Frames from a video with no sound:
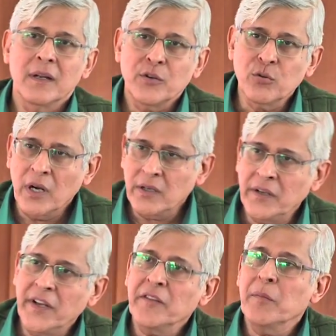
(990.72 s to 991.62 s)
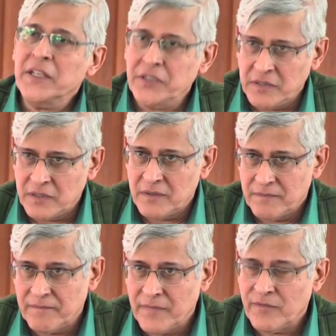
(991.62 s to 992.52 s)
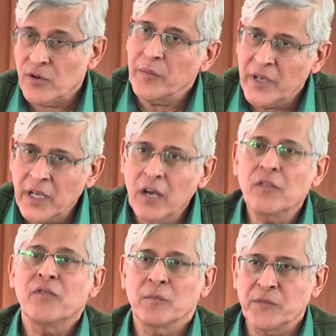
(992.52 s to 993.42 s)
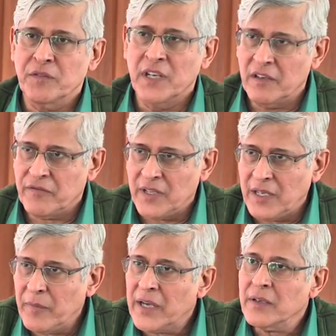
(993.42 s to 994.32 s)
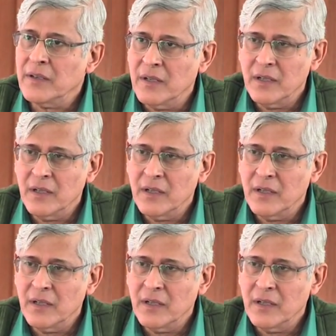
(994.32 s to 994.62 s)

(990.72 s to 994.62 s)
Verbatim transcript: 200 test matches from India or from the world for that matter,